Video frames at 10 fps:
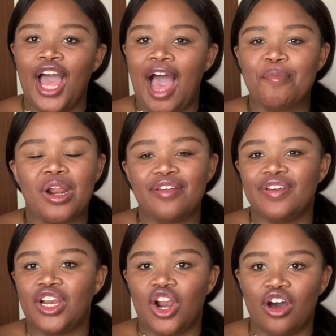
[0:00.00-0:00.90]
I'm not
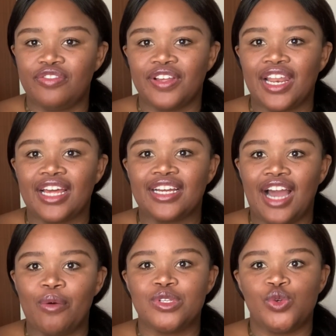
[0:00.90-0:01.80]
even laughing, like
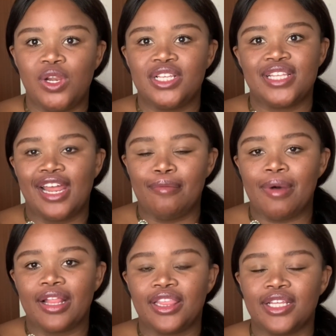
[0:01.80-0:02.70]
I was really sad
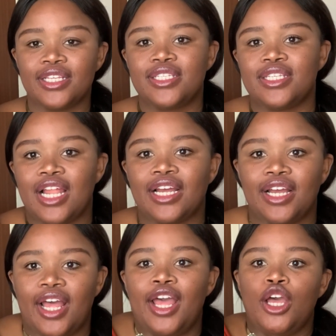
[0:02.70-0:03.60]
about this,
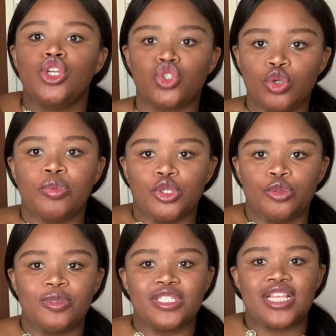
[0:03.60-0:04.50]
like super
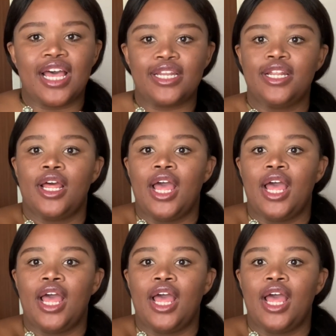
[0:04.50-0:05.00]
duper sad.